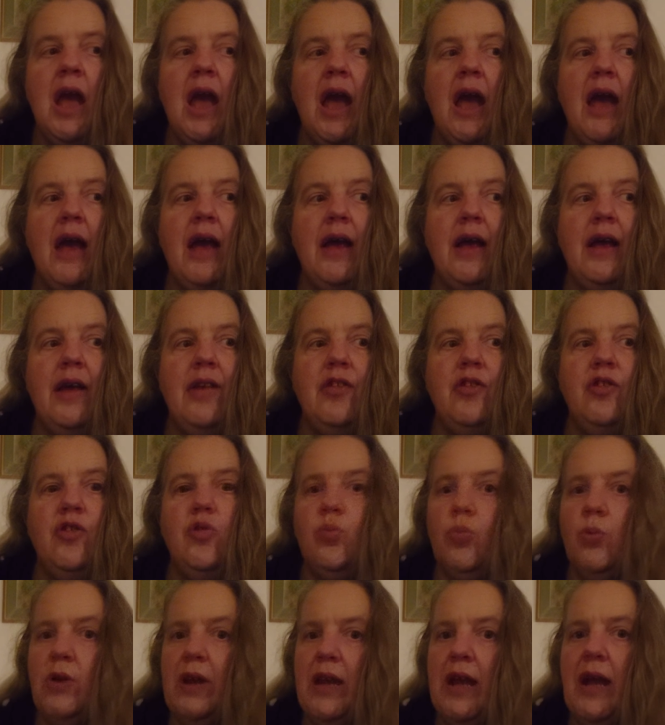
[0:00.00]
And
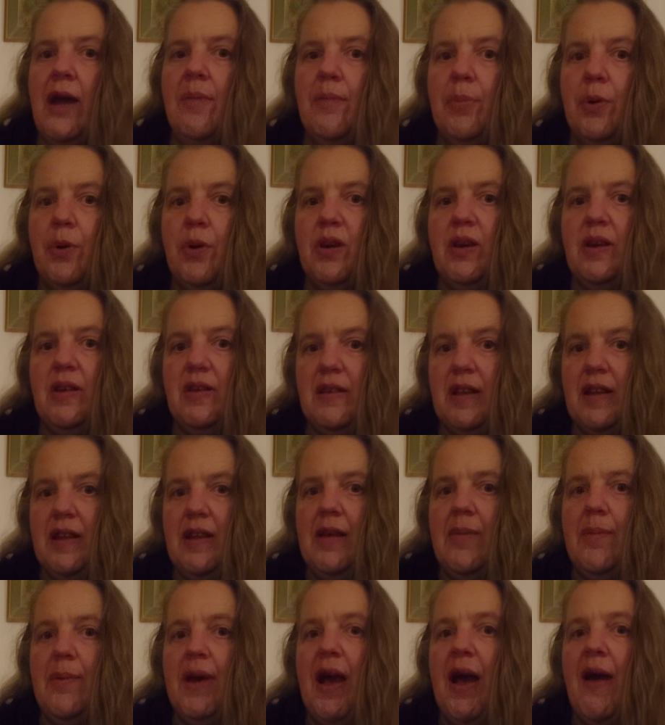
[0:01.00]
when our bodies
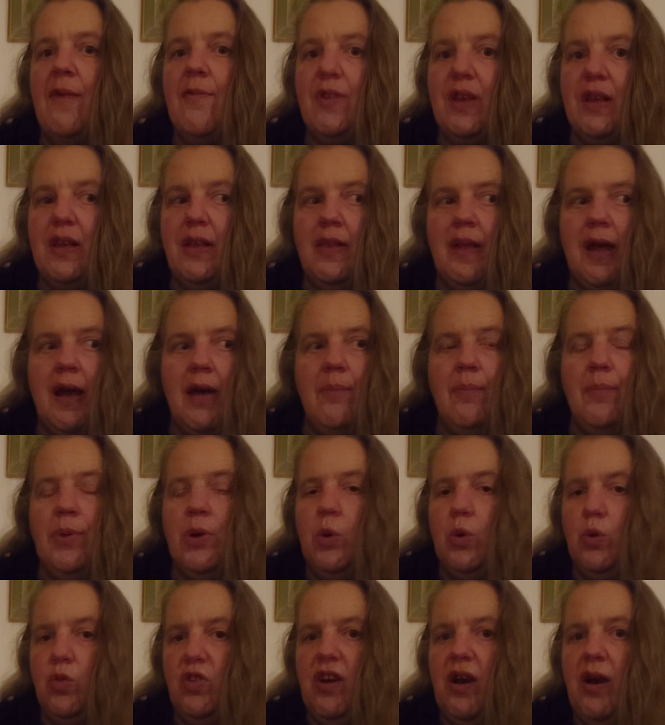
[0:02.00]
end up having that
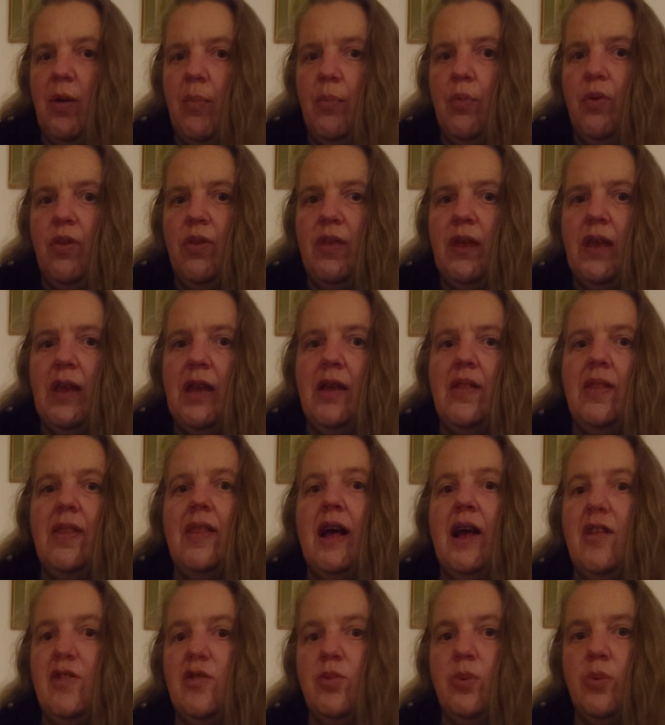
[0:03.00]
built up within it,
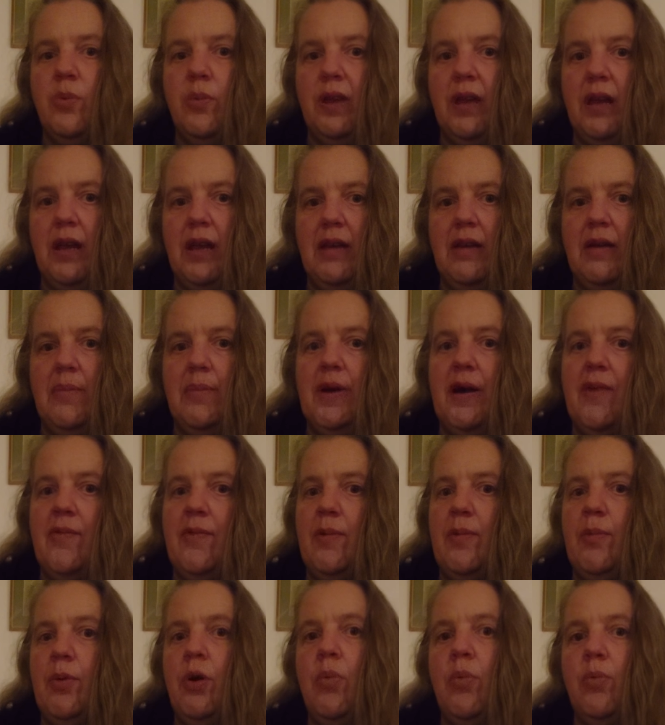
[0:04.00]
that's when we end up
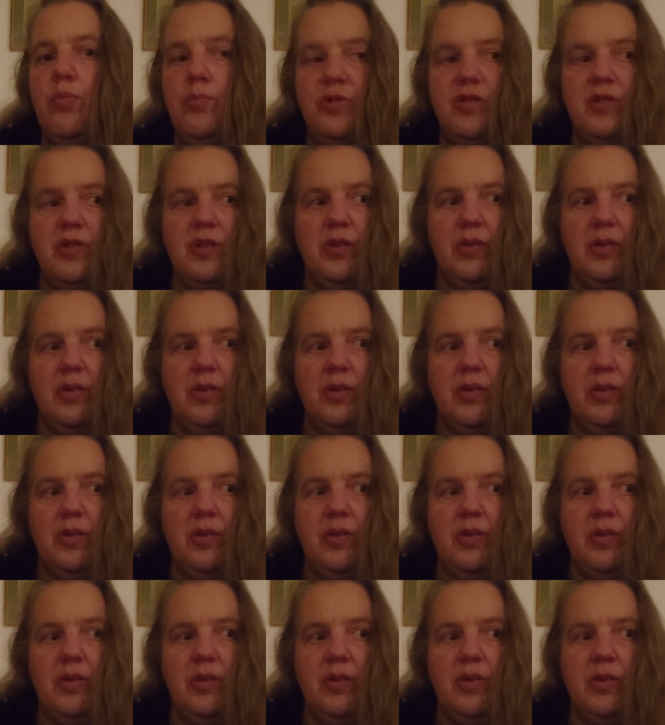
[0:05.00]
having problems.